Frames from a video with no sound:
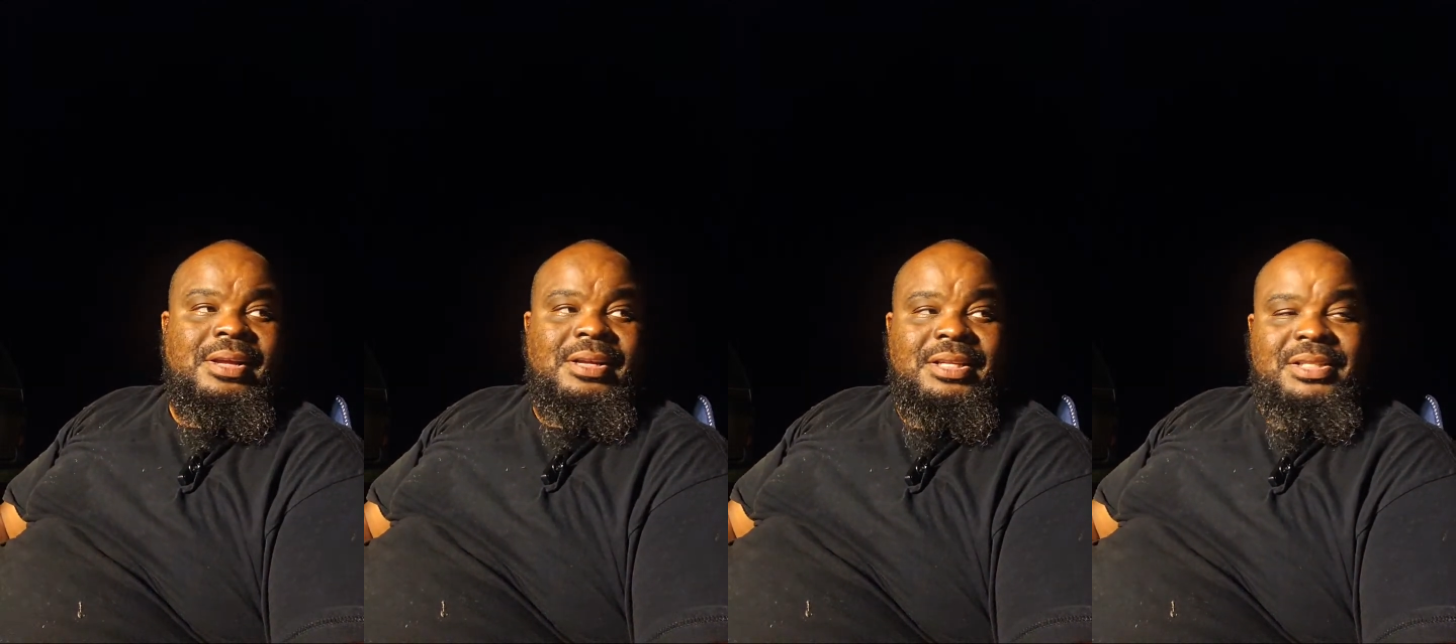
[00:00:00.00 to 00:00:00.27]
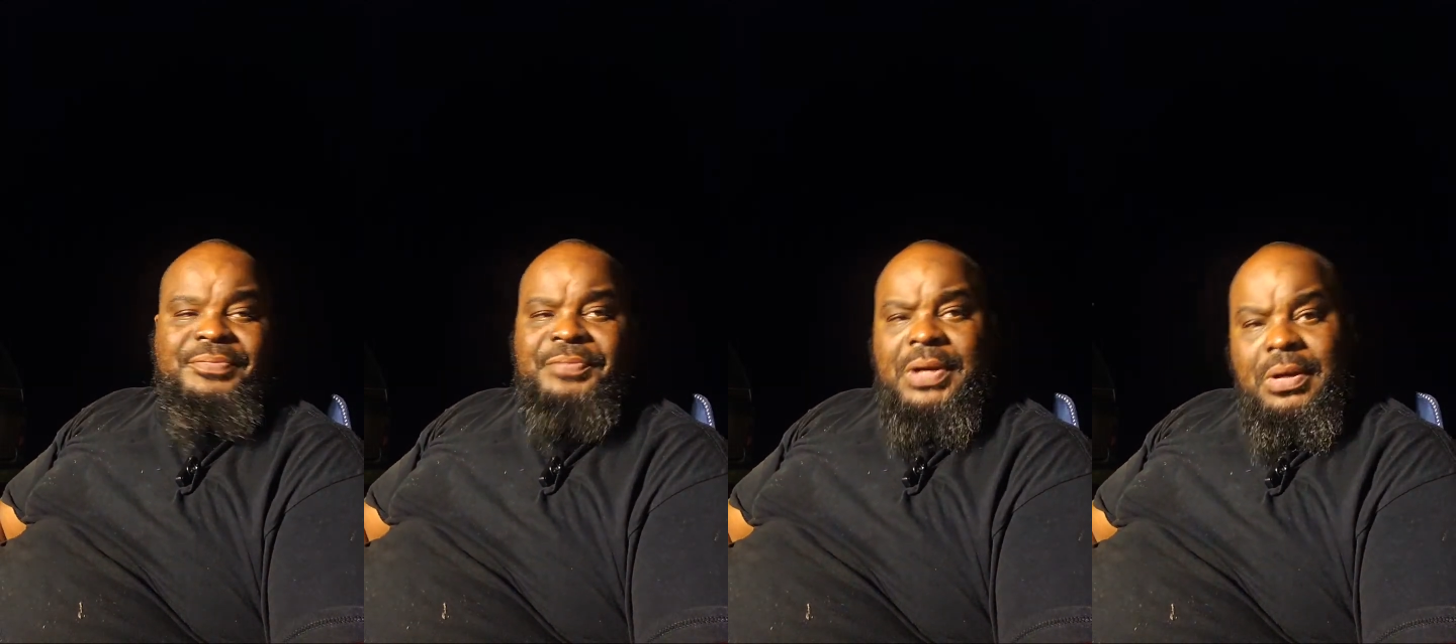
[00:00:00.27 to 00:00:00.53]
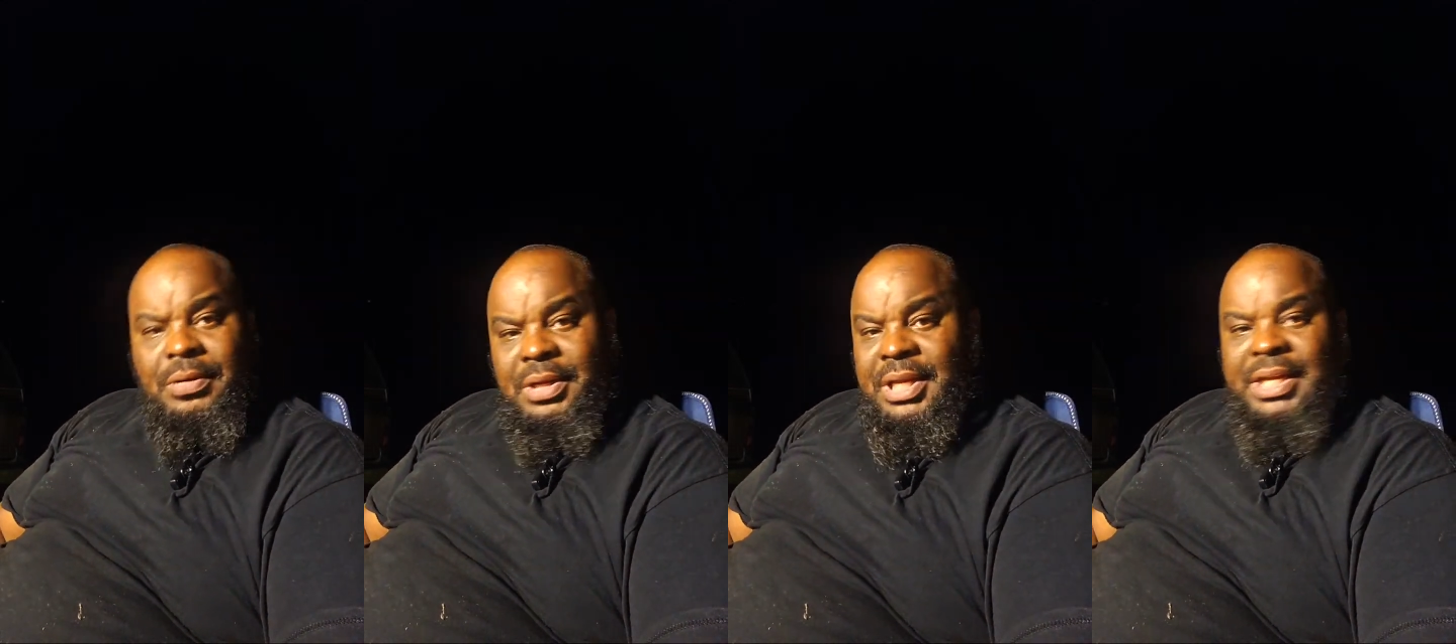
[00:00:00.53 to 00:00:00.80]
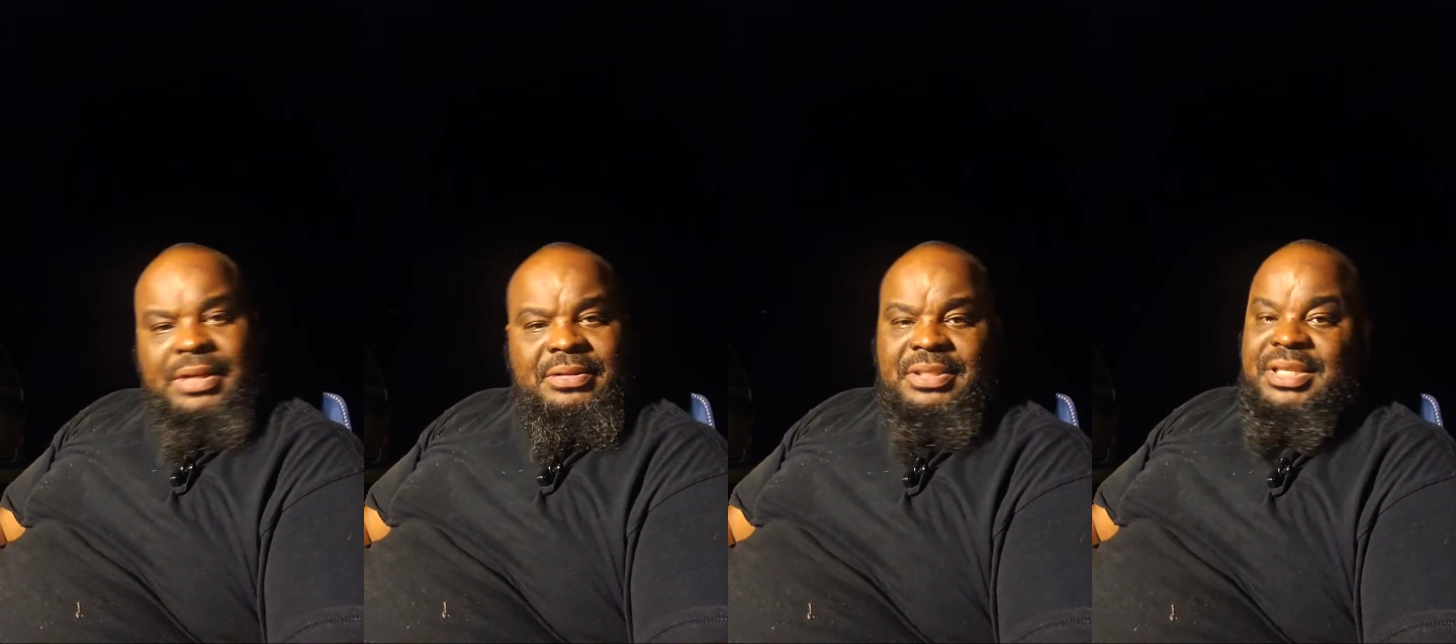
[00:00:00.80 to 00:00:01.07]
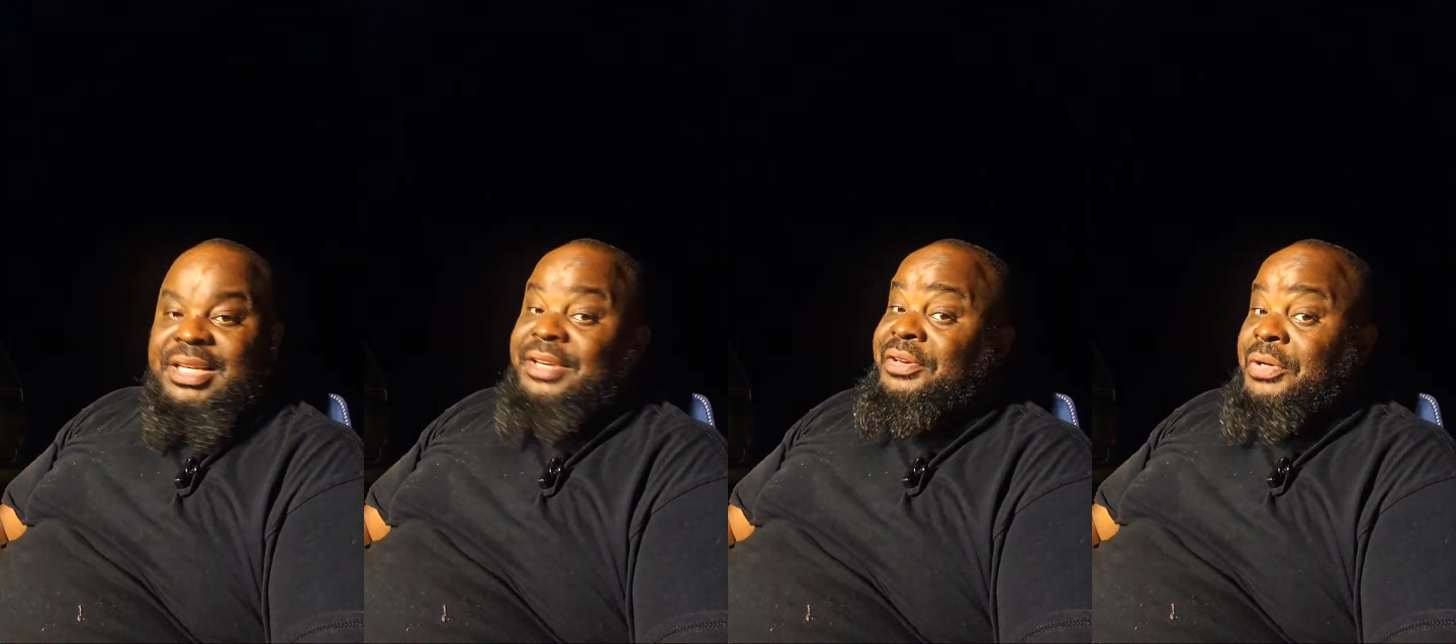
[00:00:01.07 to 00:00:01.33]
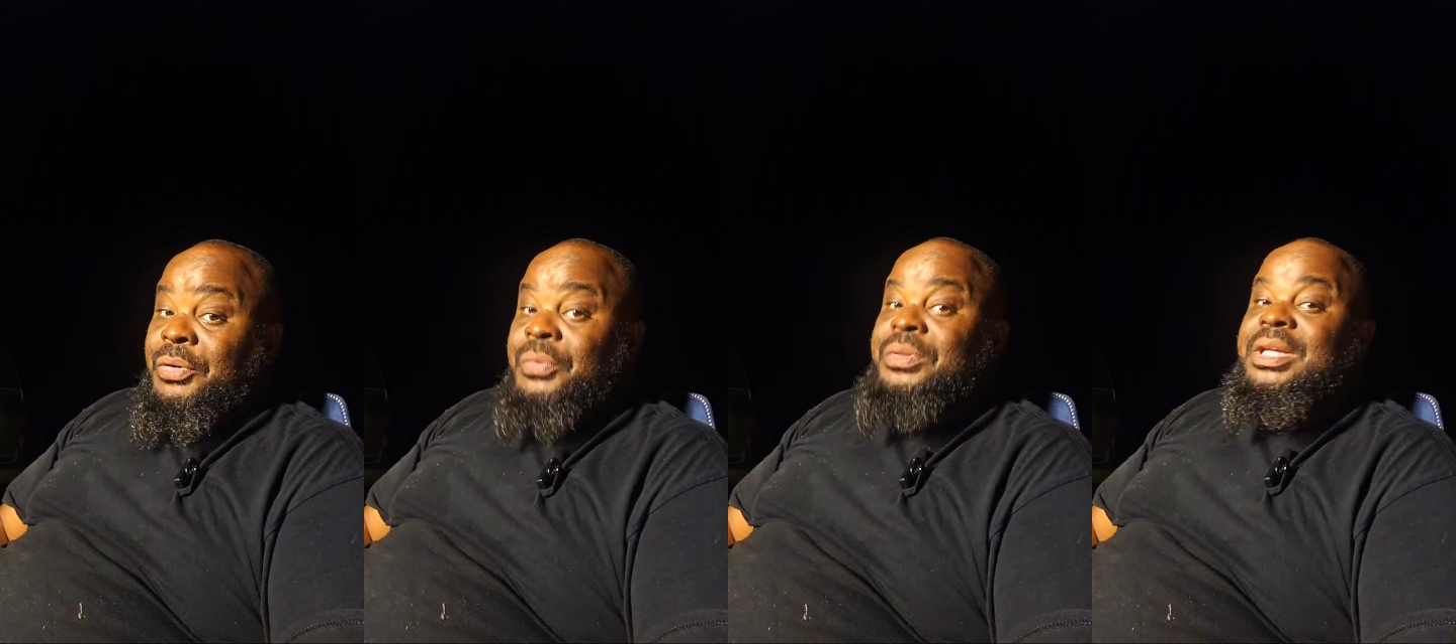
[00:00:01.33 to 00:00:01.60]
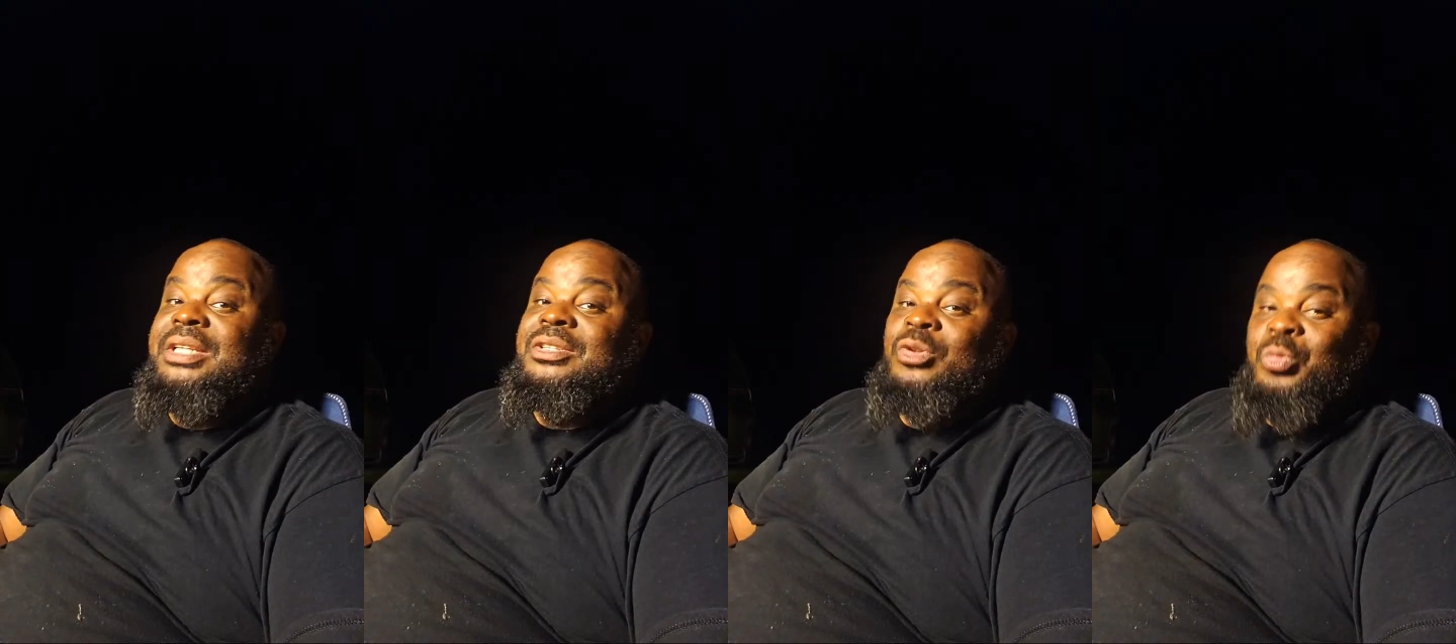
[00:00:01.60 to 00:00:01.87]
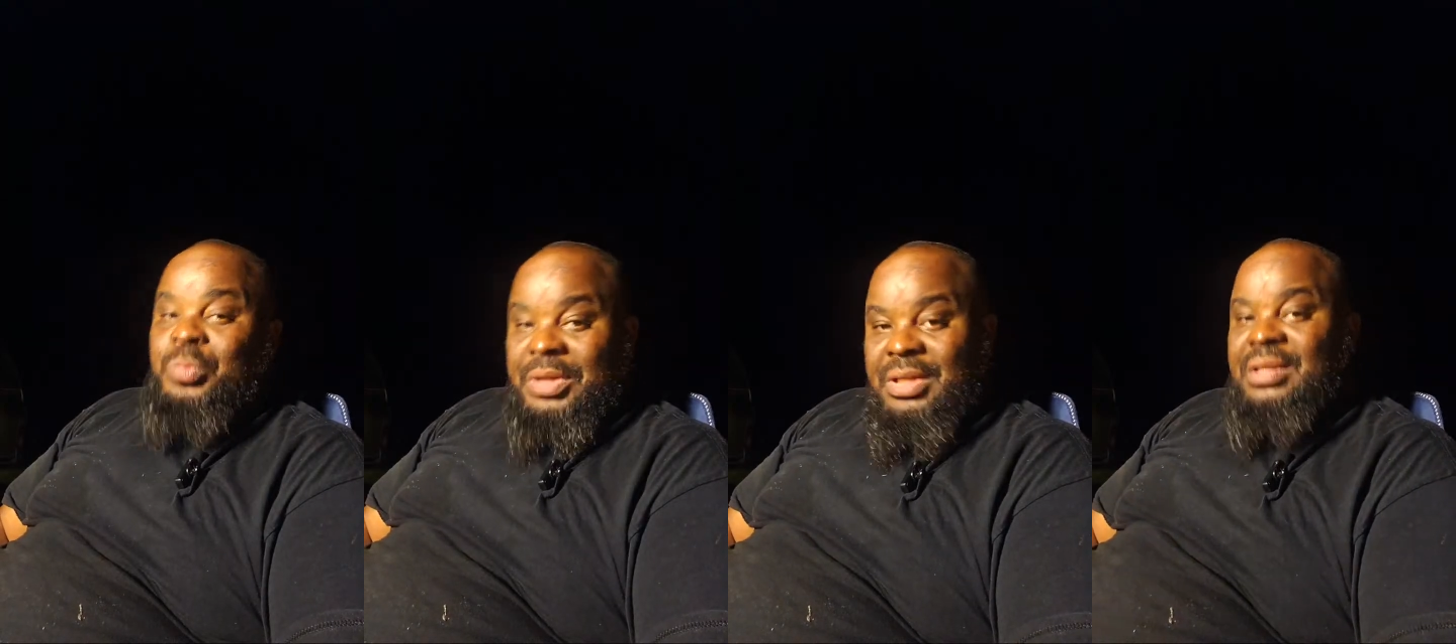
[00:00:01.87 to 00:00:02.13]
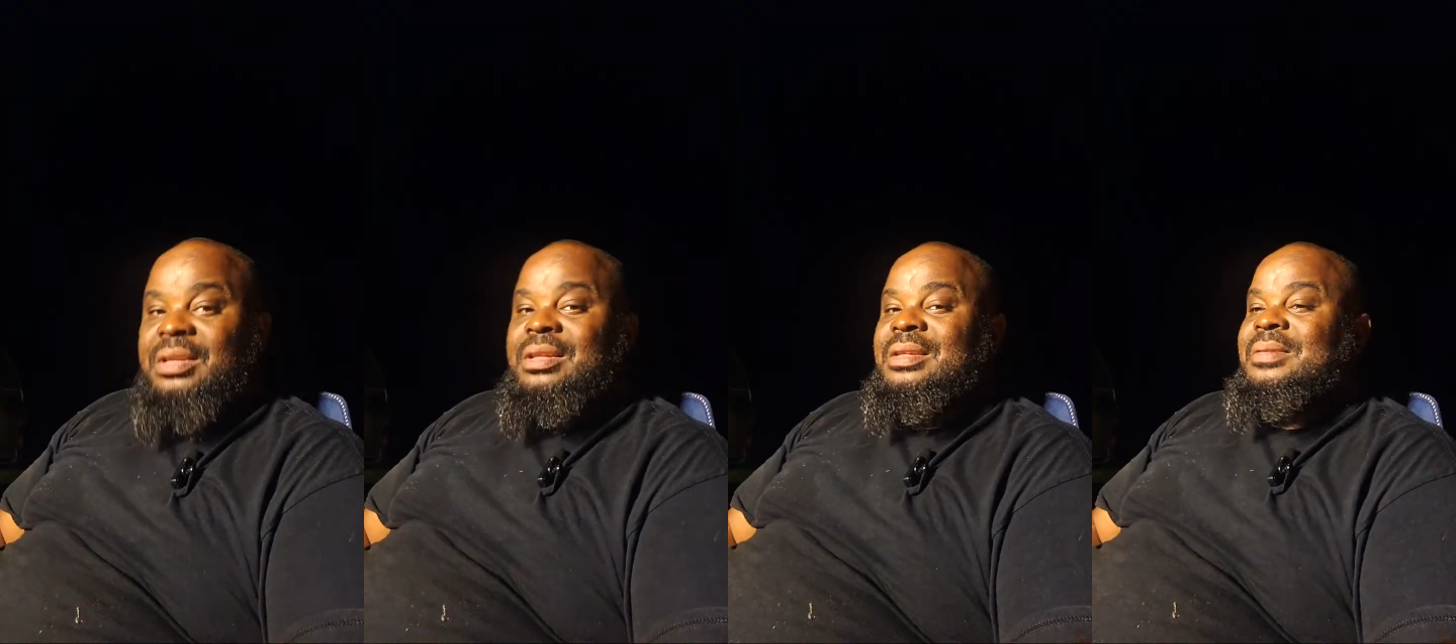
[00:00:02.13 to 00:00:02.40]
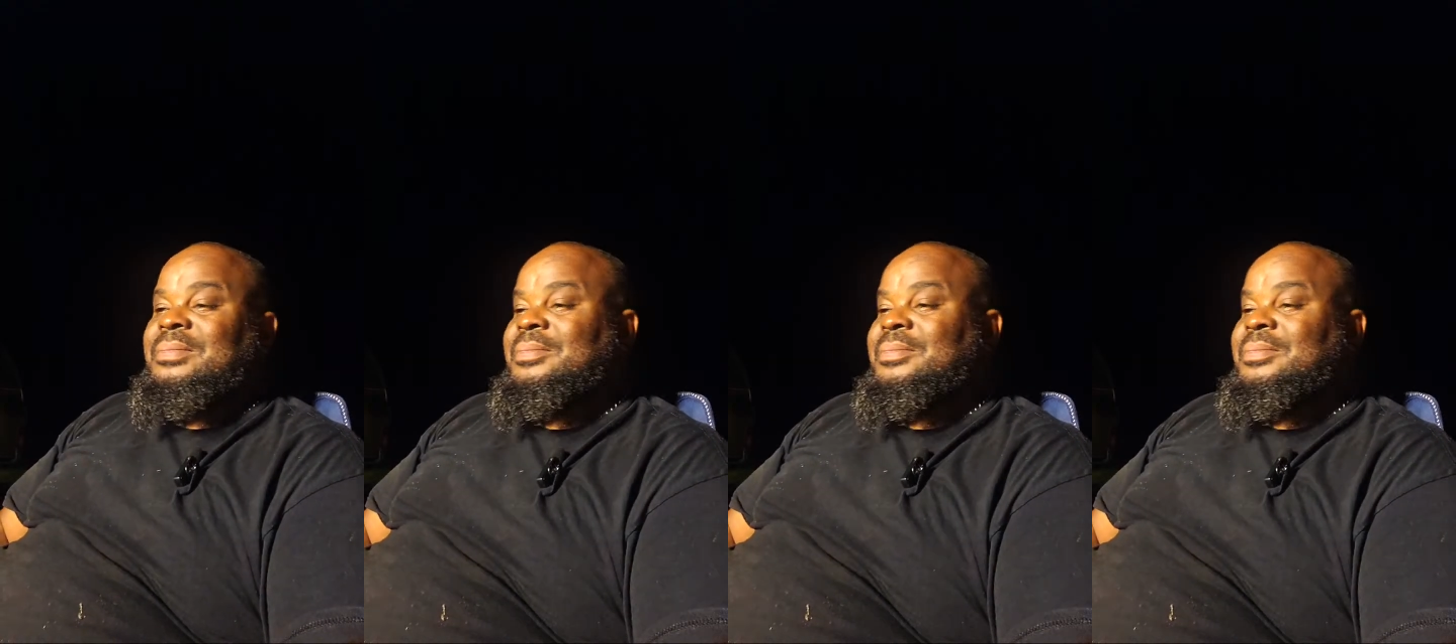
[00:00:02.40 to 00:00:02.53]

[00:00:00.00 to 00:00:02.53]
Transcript: It's foggy outside. No, that's humidity.